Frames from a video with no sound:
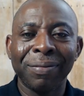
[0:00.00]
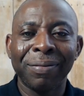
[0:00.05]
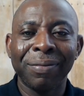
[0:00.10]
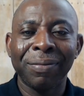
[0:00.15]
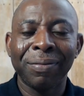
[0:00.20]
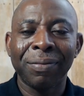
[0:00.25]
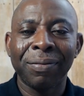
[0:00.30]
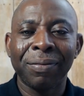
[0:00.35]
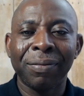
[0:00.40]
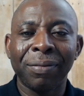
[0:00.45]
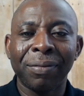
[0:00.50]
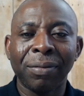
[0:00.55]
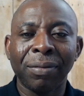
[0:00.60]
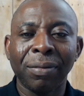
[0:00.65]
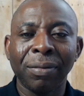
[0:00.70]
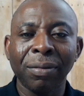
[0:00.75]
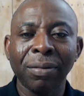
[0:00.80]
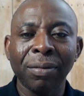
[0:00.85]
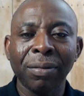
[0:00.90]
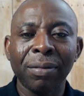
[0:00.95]

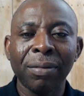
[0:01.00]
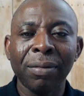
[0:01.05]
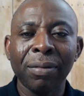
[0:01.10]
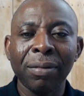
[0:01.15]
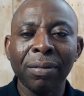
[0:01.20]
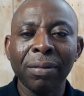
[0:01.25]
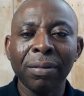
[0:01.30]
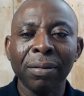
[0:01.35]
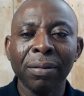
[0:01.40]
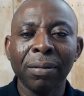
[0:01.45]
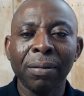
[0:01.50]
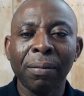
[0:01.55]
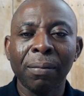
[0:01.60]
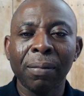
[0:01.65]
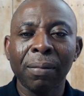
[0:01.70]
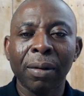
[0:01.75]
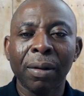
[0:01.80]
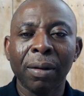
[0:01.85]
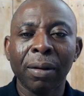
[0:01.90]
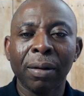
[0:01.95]
(no one is talking)